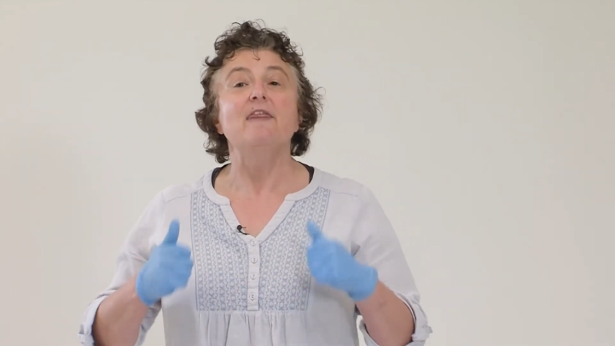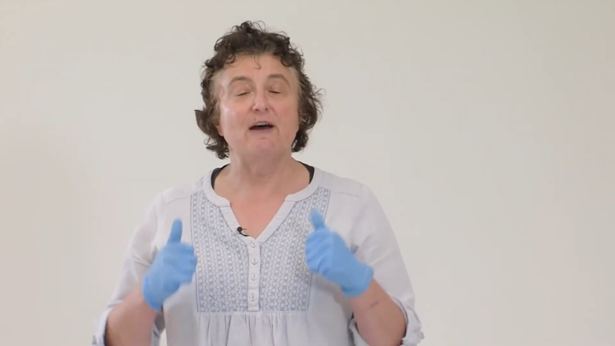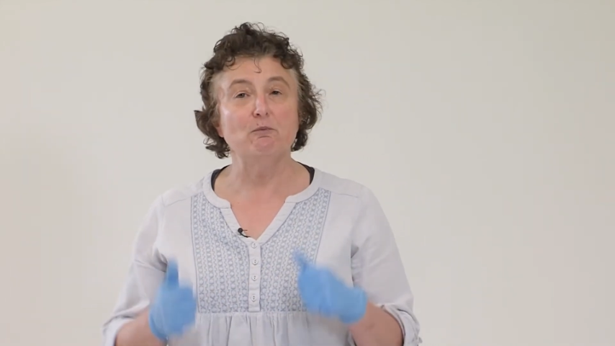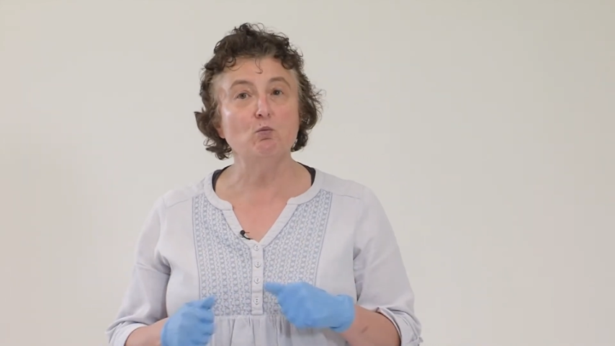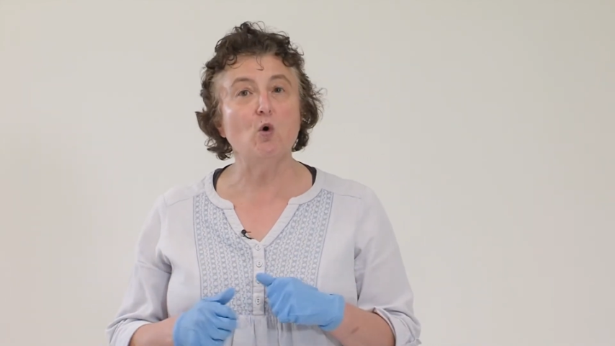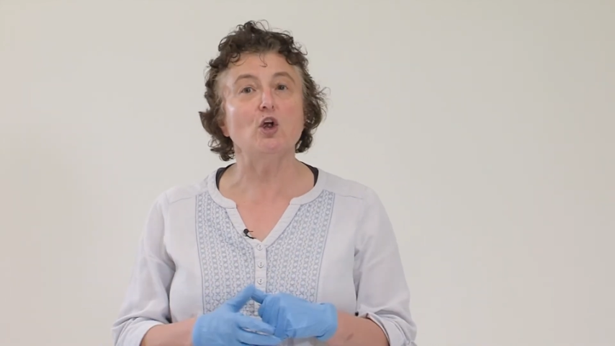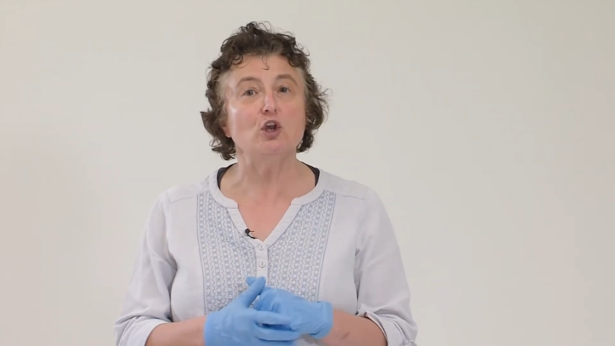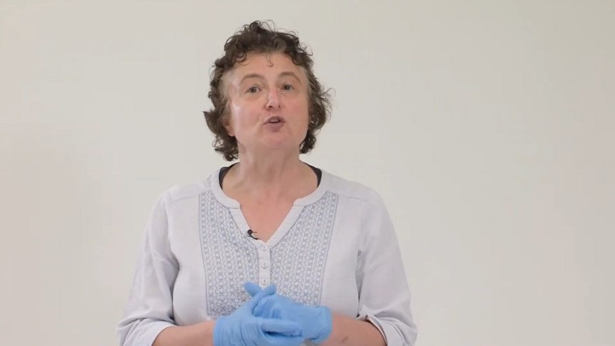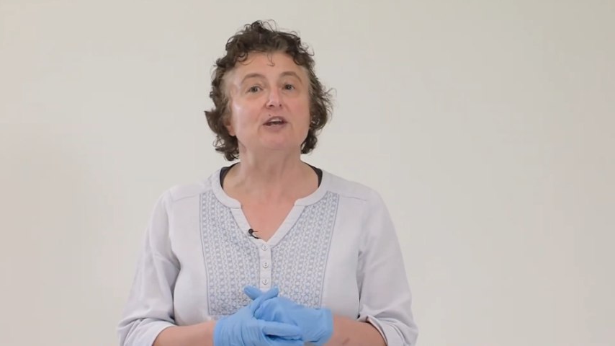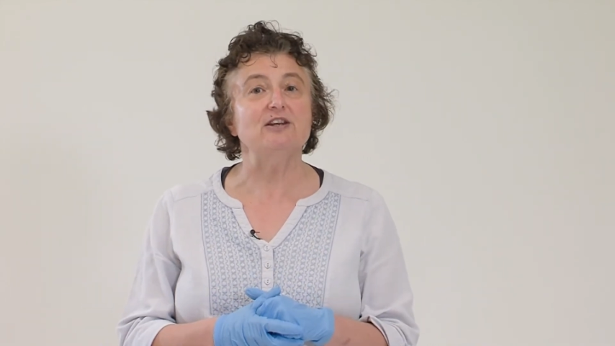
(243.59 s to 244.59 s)
then what
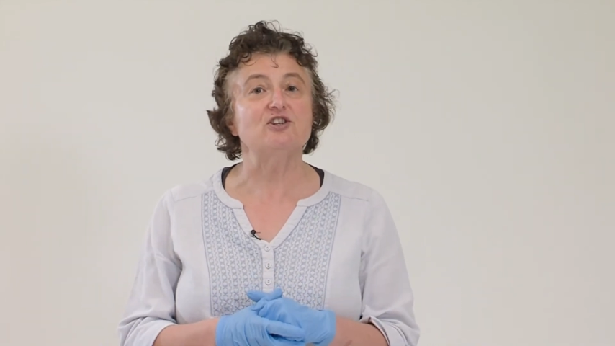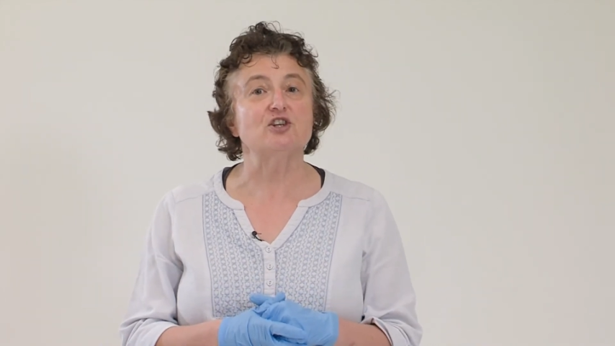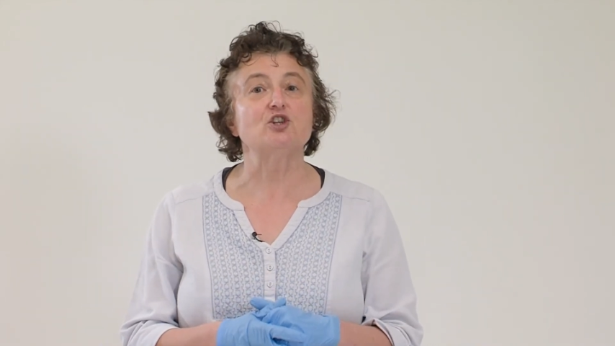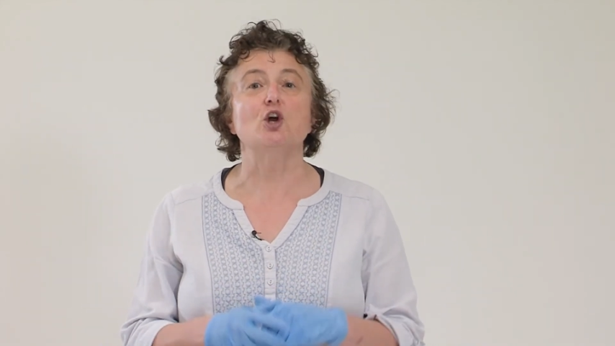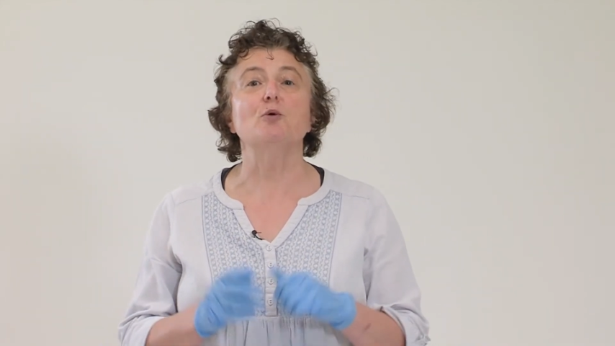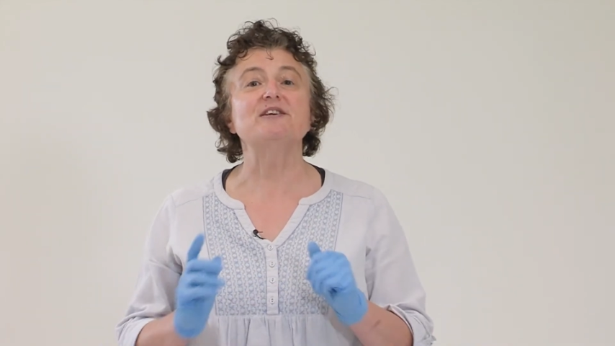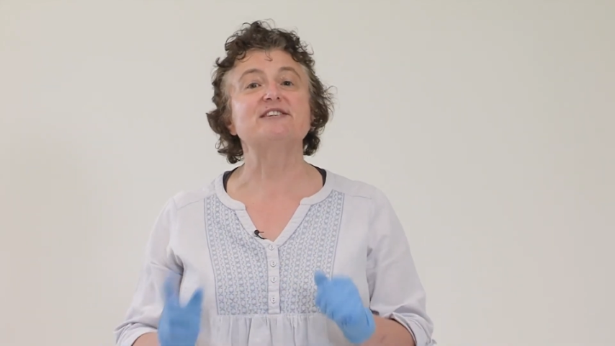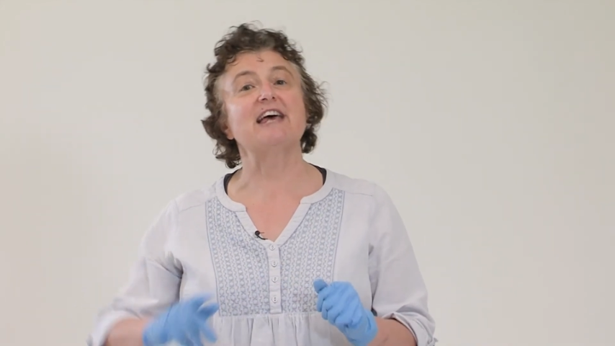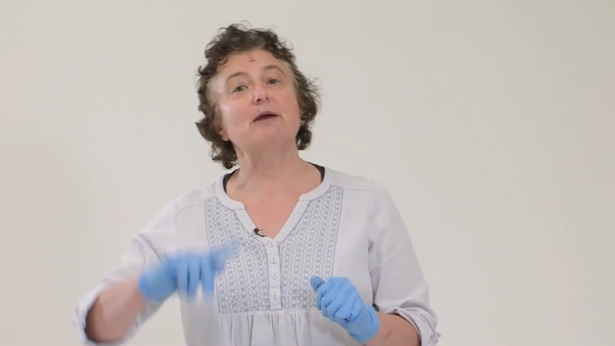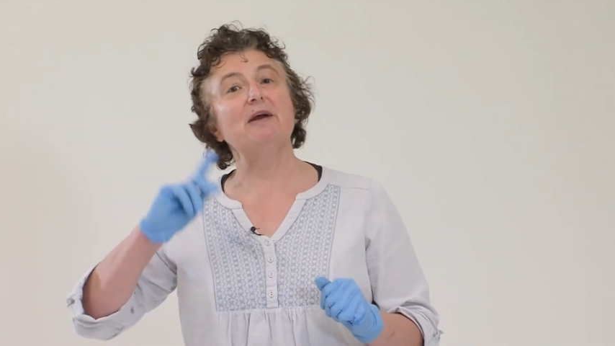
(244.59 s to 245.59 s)
you need to do is
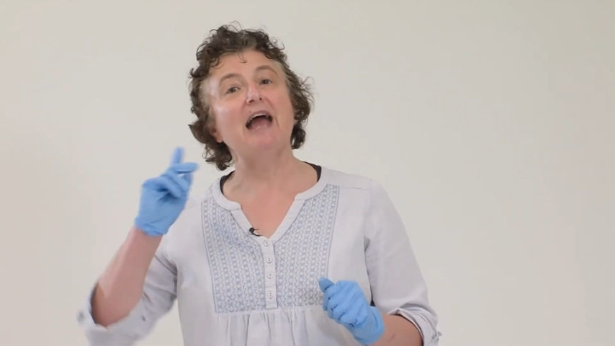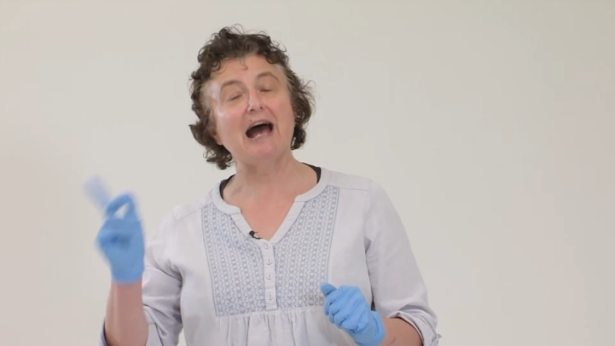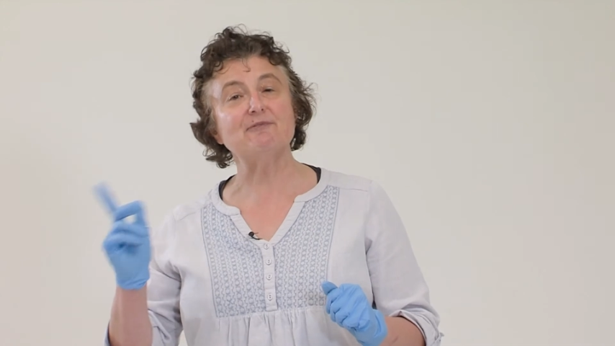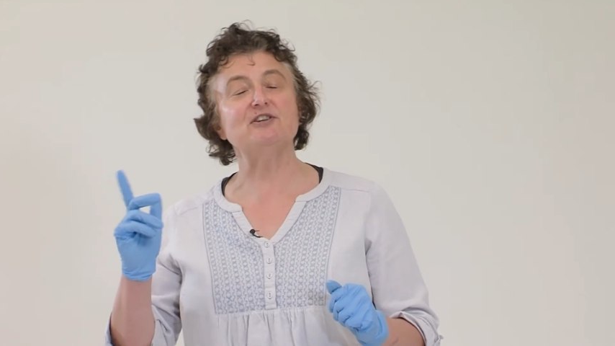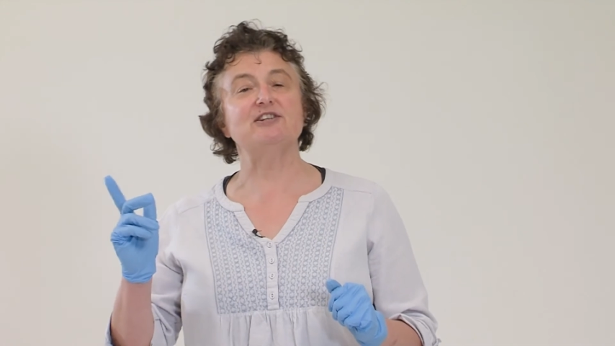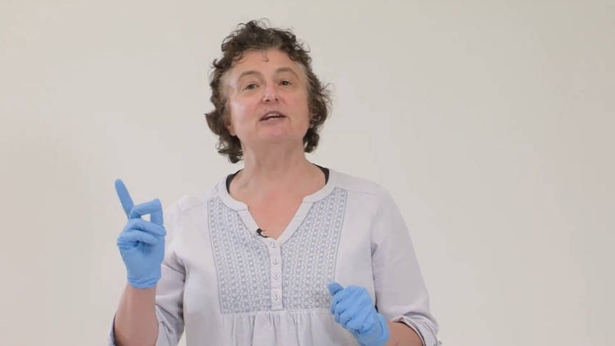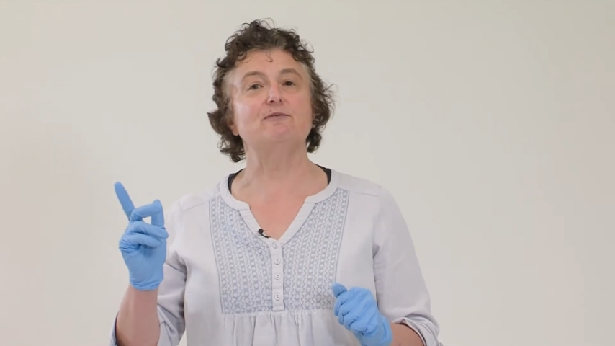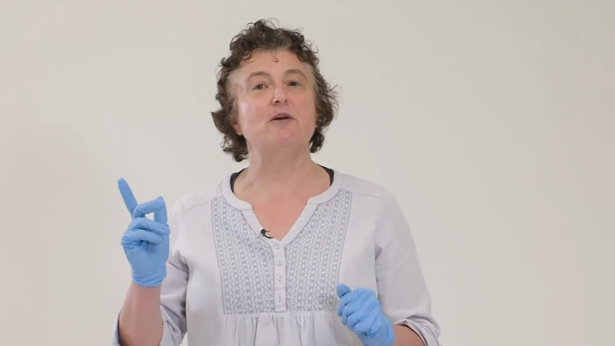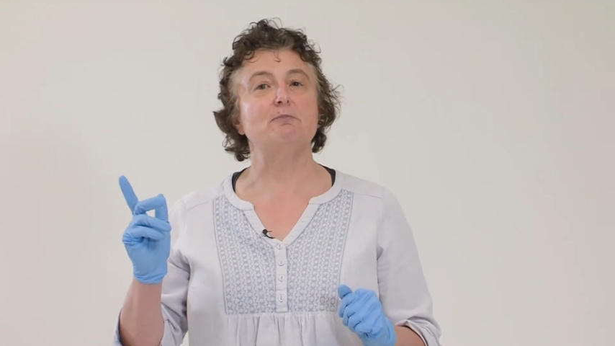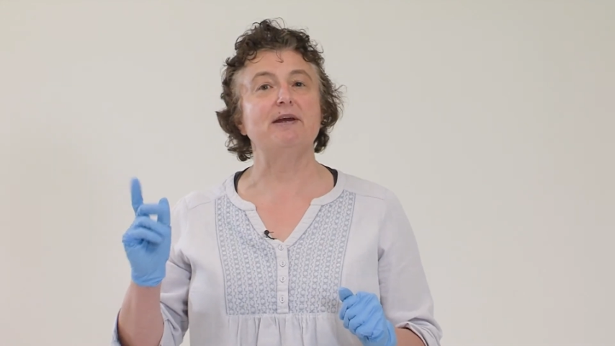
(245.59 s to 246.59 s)
say, we have a
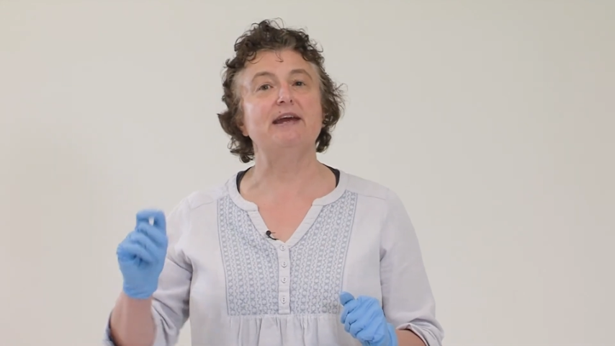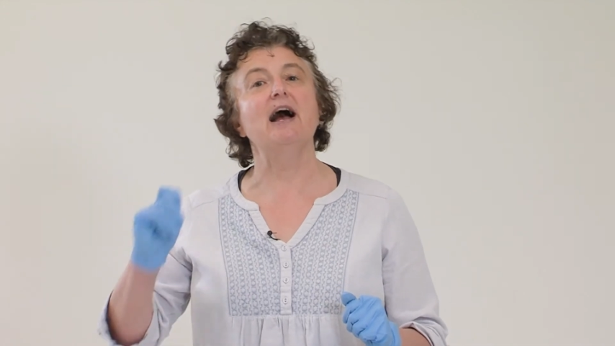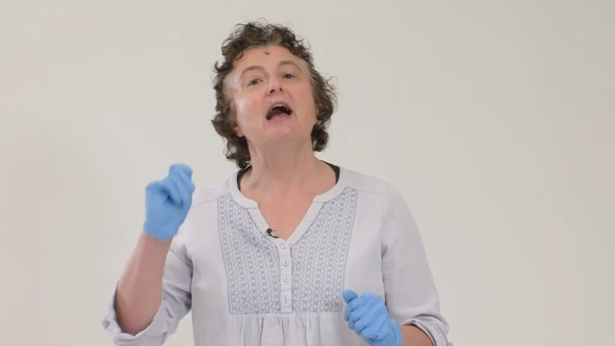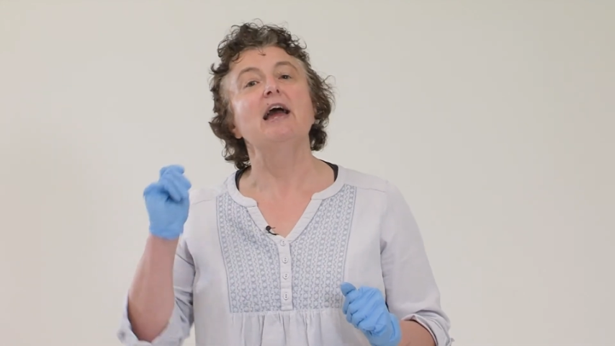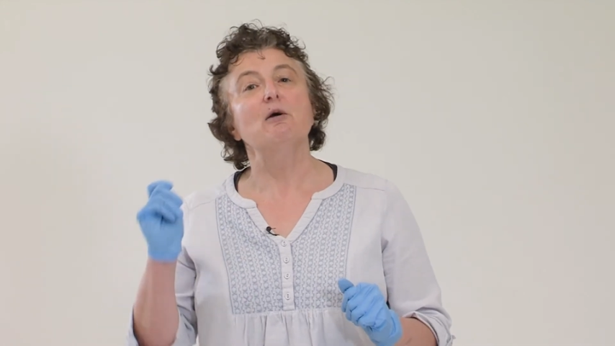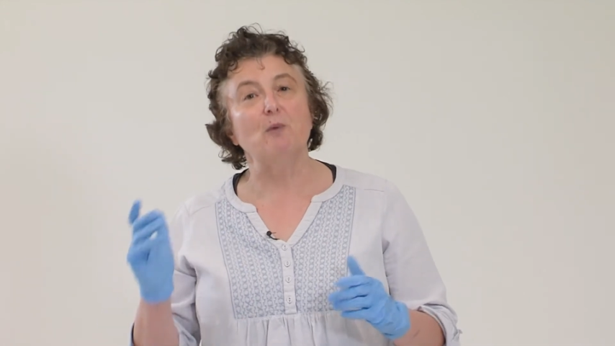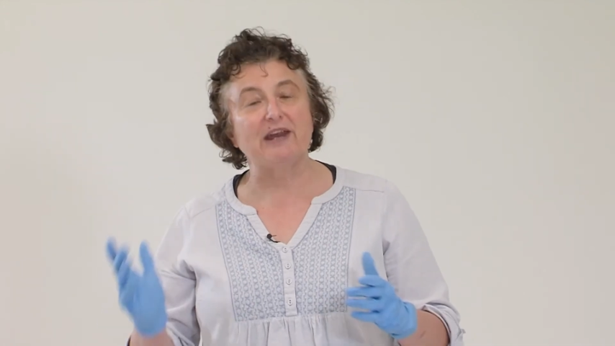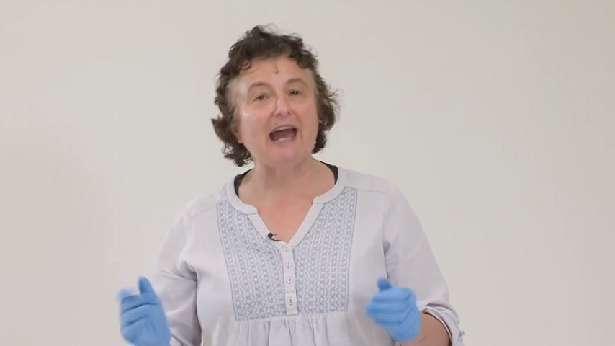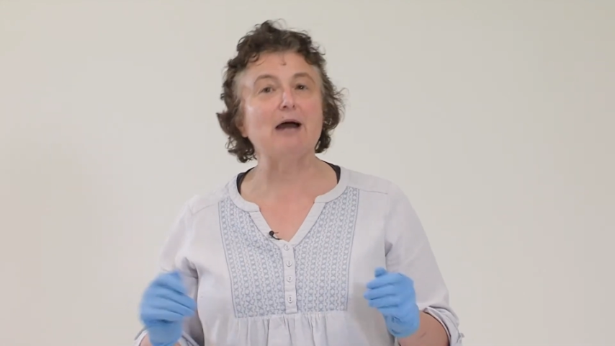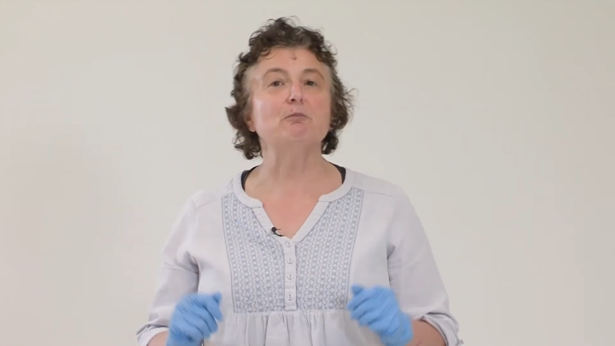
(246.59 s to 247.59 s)
defib here,
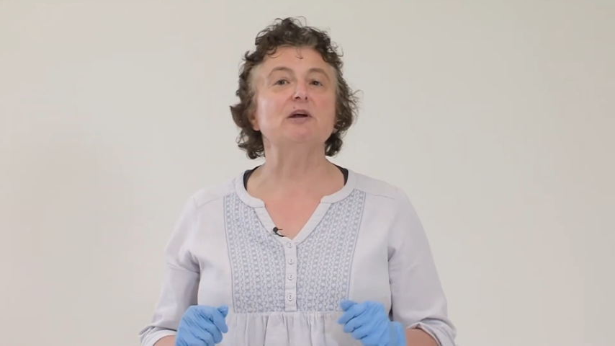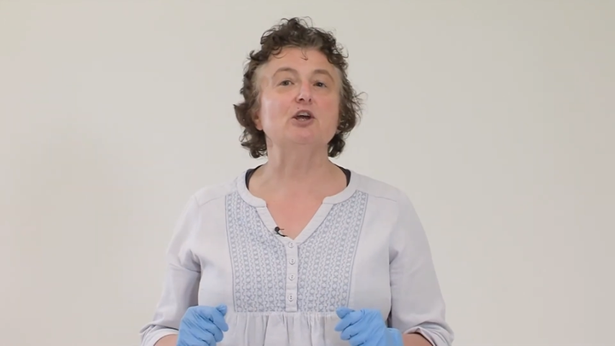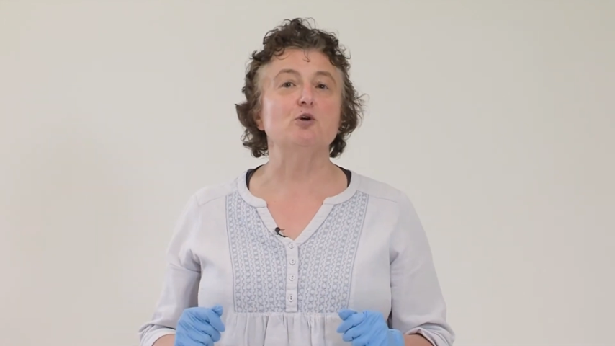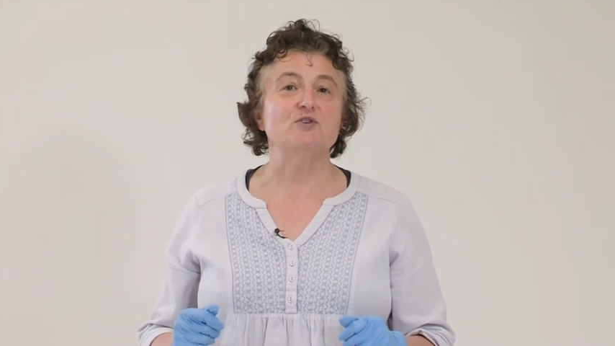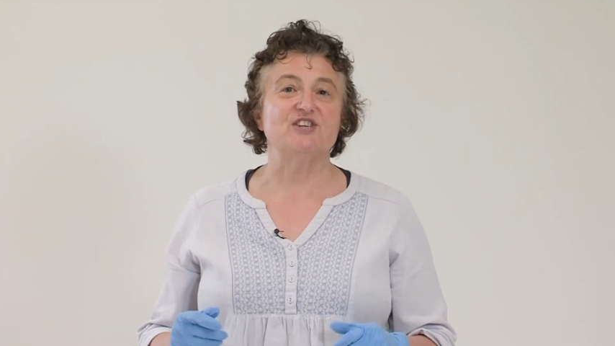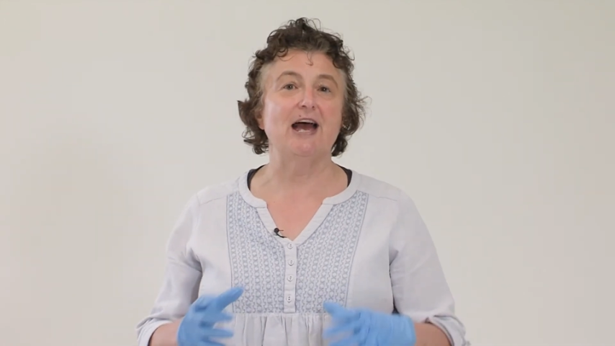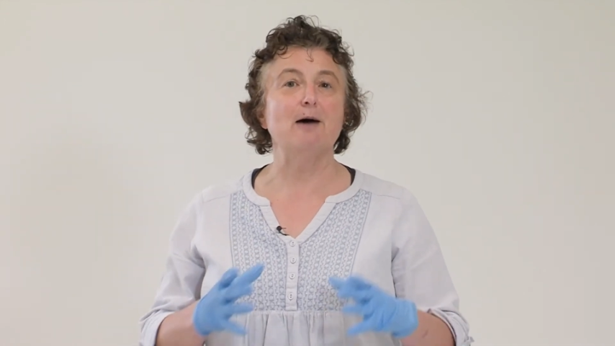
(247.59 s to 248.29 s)
can we use it?